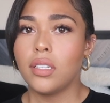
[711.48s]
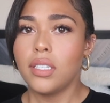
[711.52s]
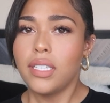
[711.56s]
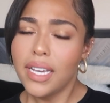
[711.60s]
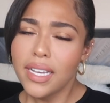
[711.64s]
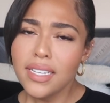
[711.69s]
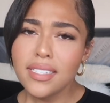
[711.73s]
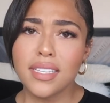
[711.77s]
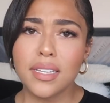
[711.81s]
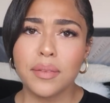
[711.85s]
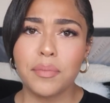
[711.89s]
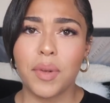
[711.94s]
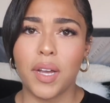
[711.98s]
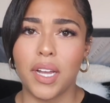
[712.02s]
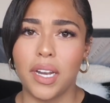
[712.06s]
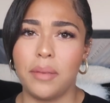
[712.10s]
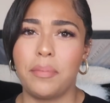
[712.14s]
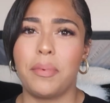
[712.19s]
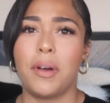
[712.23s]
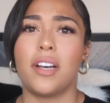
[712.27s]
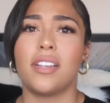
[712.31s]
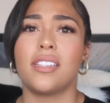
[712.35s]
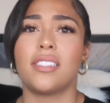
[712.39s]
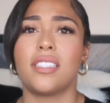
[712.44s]
yes, I'm
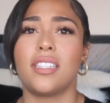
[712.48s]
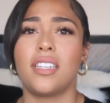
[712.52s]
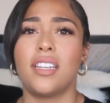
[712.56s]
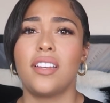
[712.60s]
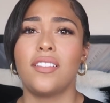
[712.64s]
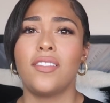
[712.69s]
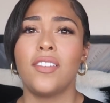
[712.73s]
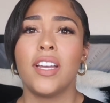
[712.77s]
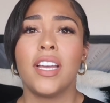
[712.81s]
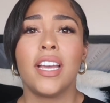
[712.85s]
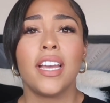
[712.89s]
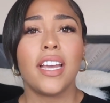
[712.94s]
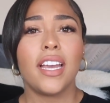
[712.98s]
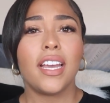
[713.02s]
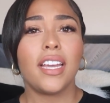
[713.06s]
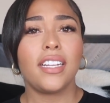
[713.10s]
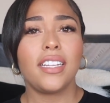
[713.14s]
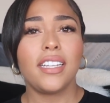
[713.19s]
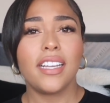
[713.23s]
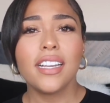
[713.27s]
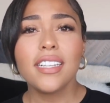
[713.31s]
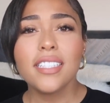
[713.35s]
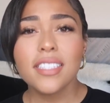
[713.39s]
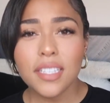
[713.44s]
body positive,
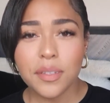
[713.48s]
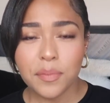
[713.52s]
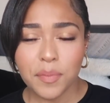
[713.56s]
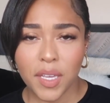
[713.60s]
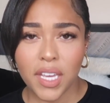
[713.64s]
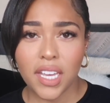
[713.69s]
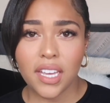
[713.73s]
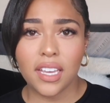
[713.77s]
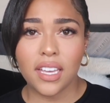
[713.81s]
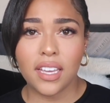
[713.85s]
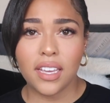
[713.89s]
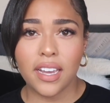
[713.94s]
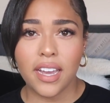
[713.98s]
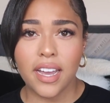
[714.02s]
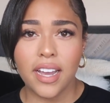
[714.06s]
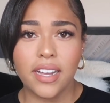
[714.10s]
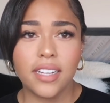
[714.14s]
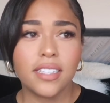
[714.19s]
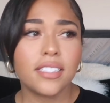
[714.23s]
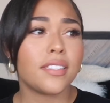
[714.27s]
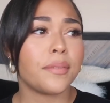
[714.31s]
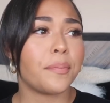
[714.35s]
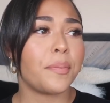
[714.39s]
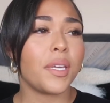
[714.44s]
and yes, I'm kicking
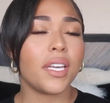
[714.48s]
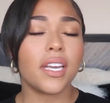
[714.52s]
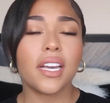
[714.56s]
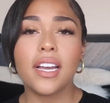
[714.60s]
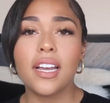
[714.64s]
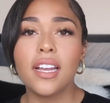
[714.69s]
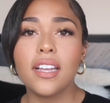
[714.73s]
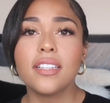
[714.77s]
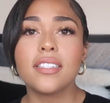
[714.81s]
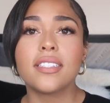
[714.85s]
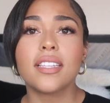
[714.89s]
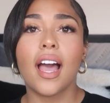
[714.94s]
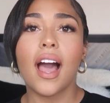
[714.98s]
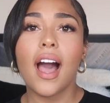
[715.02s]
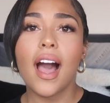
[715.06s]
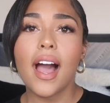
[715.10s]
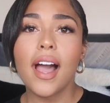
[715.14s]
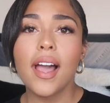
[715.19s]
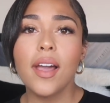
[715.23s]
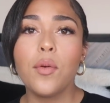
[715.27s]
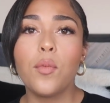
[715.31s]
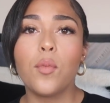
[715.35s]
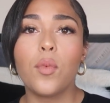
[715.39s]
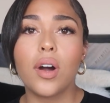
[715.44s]
ass because
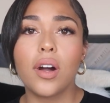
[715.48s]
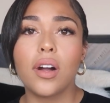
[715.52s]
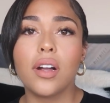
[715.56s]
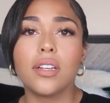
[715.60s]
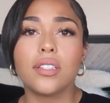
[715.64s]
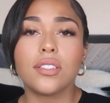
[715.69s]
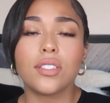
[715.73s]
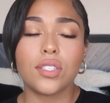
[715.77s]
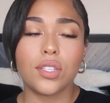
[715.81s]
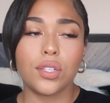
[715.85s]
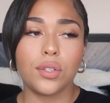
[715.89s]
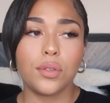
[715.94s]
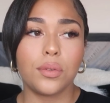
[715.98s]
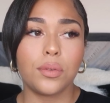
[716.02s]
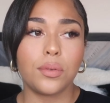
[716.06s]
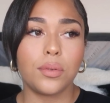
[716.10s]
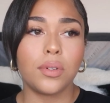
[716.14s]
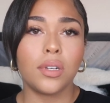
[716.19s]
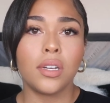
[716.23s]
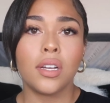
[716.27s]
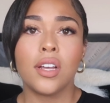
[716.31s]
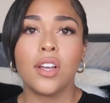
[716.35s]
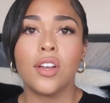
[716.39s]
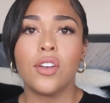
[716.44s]
I want
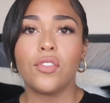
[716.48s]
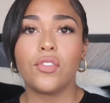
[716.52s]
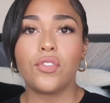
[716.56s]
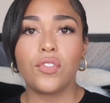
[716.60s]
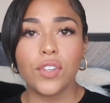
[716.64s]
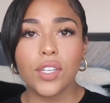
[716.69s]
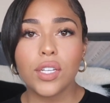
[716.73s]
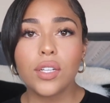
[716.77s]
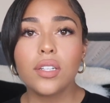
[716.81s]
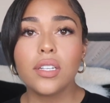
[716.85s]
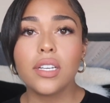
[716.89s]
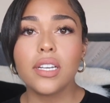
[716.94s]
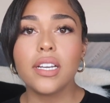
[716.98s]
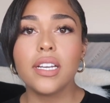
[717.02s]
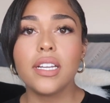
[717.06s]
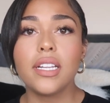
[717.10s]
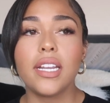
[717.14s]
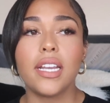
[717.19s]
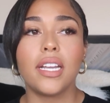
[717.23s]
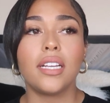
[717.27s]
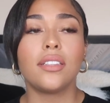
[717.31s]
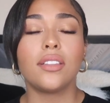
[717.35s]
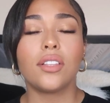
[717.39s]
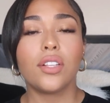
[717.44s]
to feel
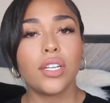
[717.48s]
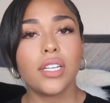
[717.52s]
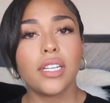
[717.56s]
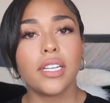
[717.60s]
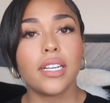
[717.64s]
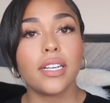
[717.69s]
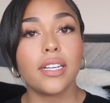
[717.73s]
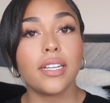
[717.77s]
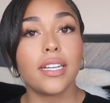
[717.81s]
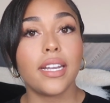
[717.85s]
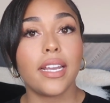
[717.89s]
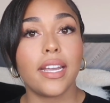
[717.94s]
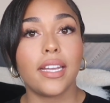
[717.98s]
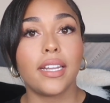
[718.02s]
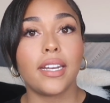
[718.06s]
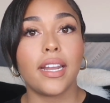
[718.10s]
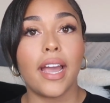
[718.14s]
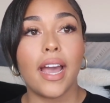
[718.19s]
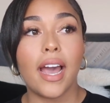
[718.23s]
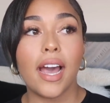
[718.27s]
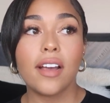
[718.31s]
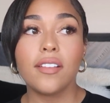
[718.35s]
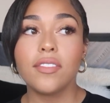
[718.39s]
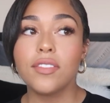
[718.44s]
good and look good. And
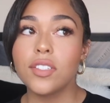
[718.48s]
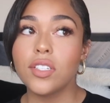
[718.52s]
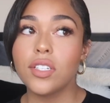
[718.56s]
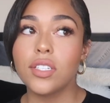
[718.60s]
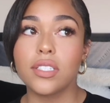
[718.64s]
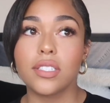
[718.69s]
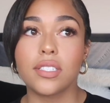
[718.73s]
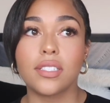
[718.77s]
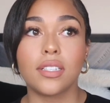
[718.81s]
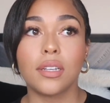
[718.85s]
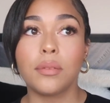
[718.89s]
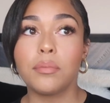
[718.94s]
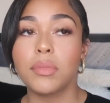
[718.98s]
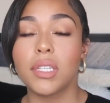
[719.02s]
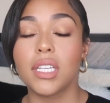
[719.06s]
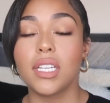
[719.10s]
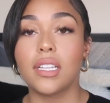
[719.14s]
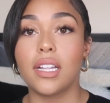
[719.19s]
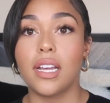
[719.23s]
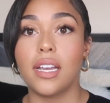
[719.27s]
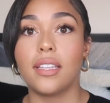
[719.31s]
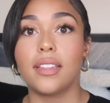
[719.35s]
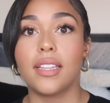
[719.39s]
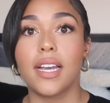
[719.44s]
after
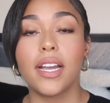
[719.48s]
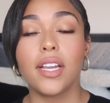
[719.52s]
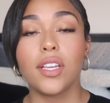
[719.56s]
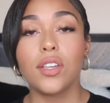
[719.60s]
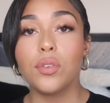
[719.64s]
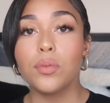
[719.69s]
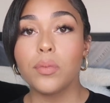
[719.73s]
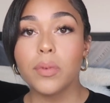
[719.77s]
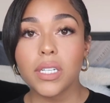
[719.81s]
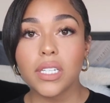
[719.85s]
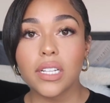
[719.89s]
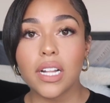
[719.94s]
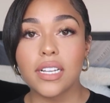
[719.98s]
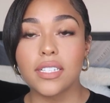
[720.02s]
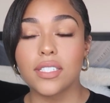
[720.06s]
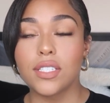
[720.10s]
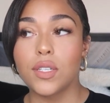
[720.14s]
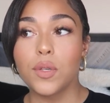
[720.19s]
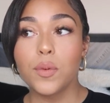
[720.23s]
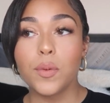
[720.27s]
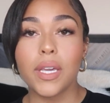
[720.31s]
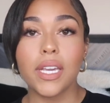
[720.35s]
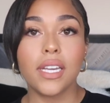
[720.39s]
something like that, you realize you